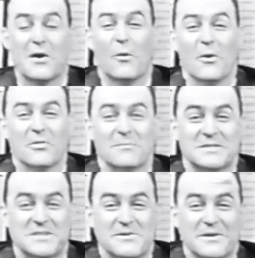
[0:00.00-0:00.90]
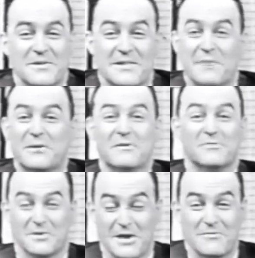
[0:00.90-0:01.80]
all the material that we've
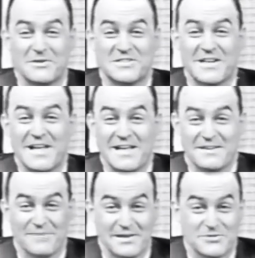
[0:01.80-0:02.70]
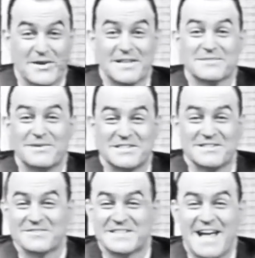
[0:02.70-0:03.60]
covered today about
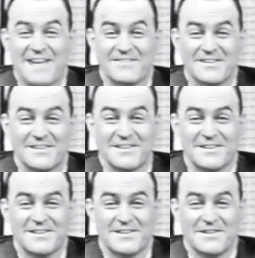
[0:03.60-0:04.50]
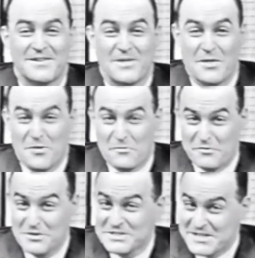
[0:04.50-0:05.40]
transmission of sound.
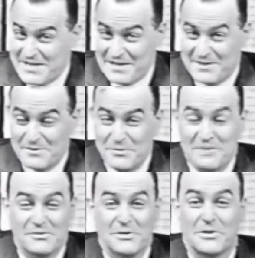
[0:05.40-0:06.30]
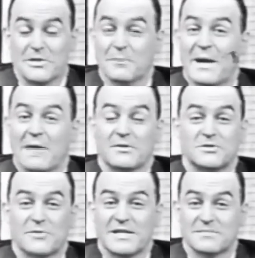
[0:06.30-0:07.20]
First thing we have learned about the
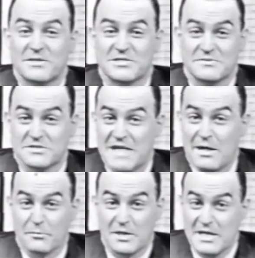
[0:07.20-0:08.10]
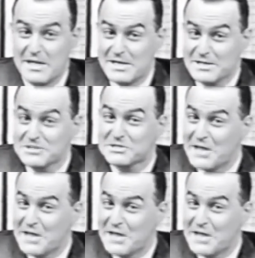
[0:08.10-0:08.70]
transmission of sound is,